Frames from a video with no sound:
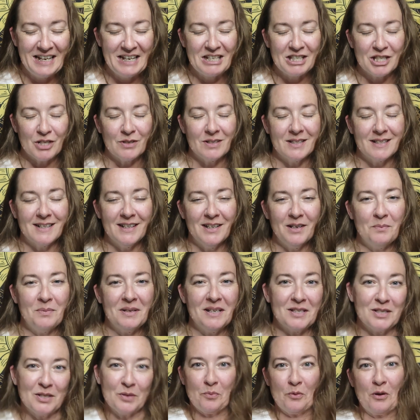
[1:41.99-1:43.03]
So it's going to be
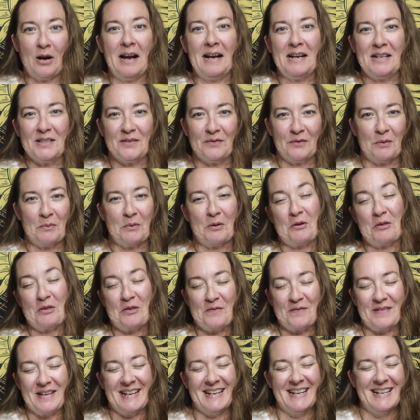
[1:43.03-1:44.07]
a surprise for both
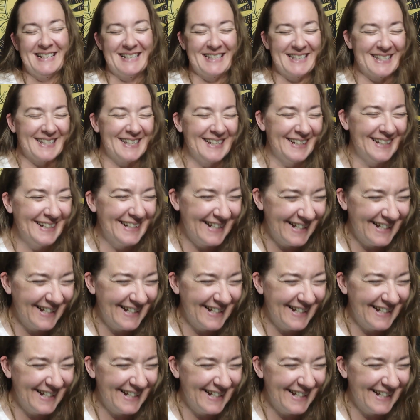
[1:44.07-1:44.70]
of us.